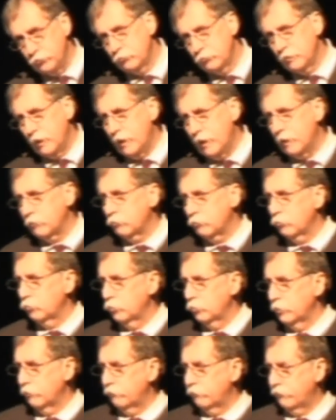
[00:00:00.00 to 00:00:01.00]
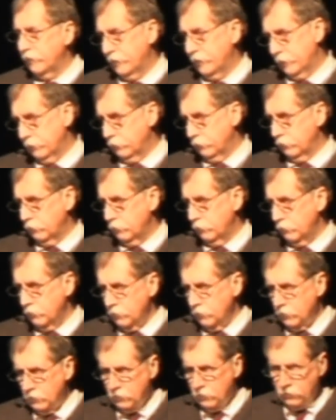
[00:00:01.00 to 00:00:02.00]
do not will fail.
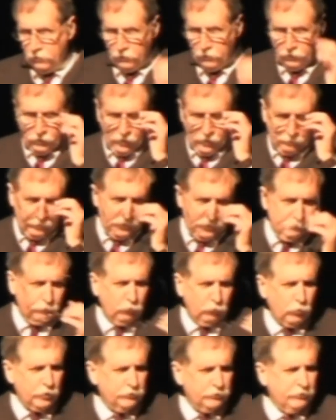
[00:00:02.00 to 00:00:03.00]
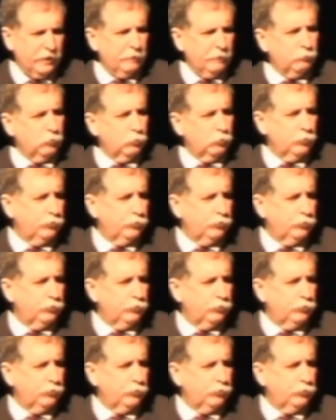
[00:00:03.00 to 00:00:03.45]
For example,